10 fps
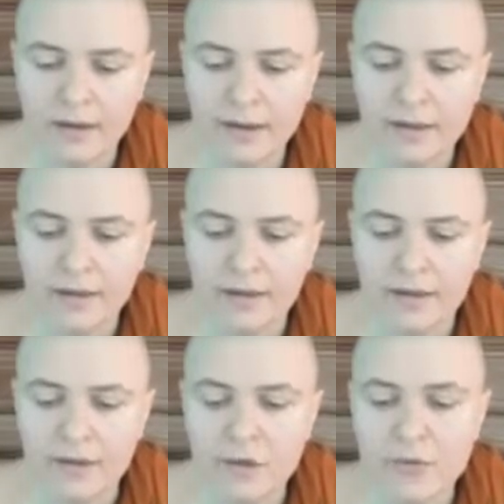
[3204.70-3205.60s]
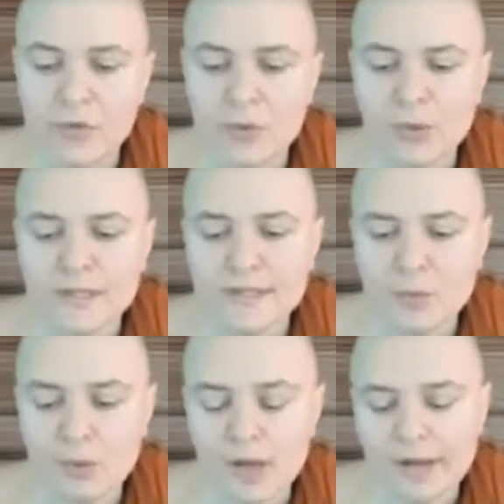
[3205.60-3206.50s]
And, the
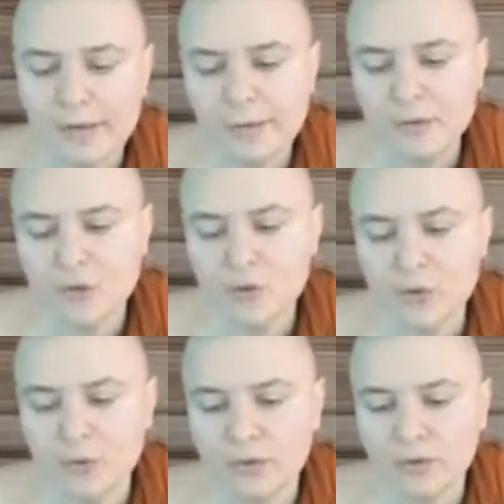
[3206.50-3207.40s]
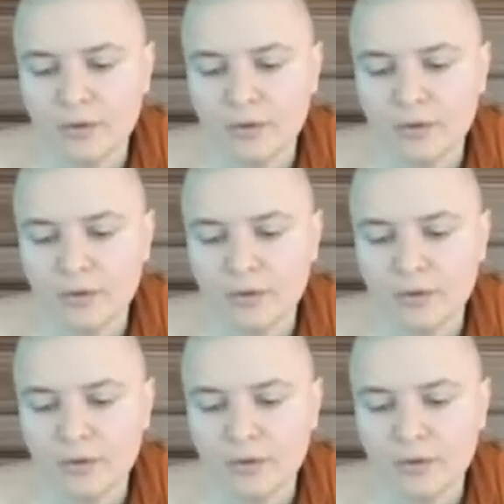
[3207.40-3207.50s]
reason why also